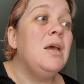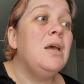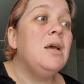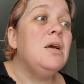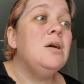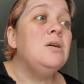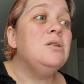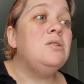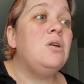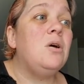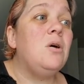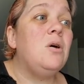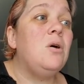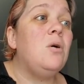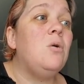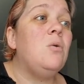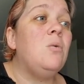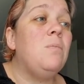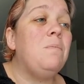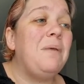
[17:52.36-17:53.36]

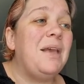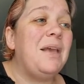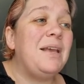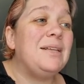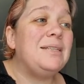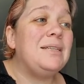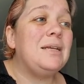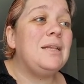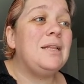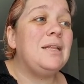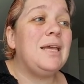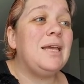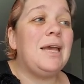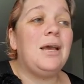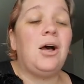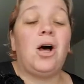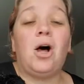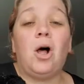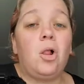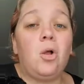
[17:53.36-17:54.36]
So
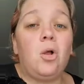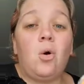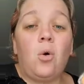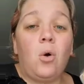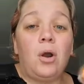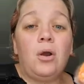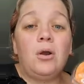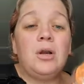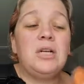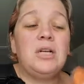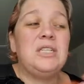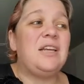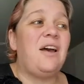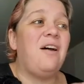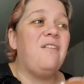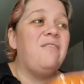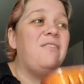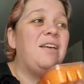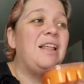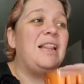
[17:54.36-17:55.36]
basically all orders
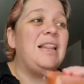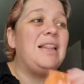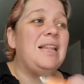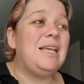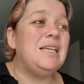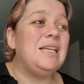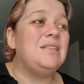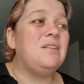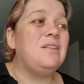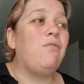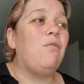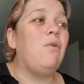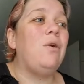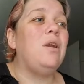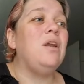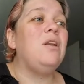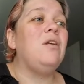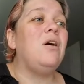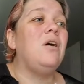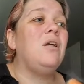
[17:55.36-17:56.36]
of at least
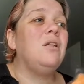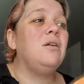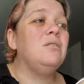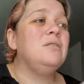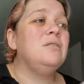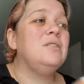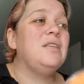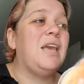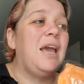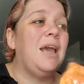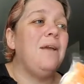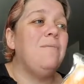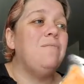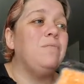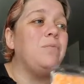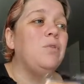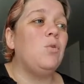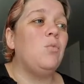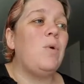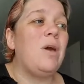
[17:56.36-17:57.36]
$40, okay,
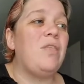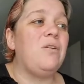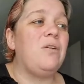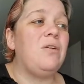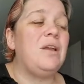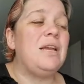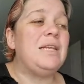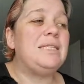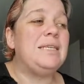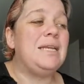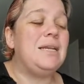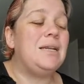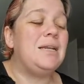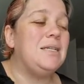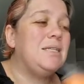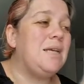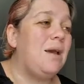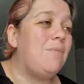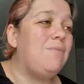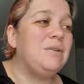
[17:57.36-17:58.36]
whether it's in a
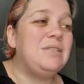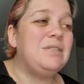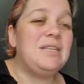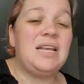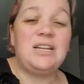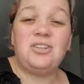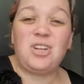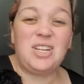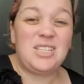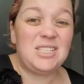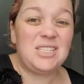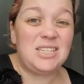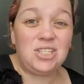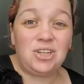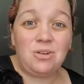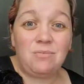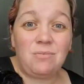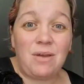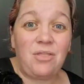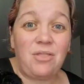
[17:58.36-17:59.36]
10%
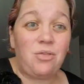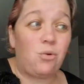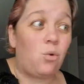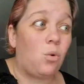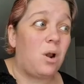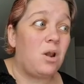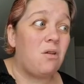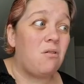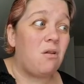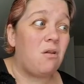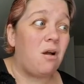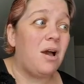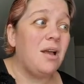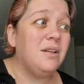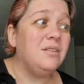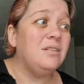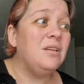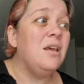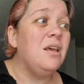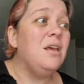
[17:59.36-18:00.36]
transition month or
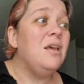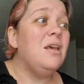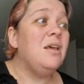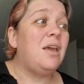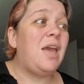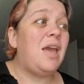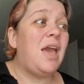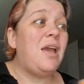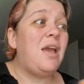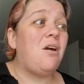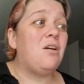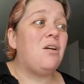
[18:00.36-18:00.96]
not, okay, are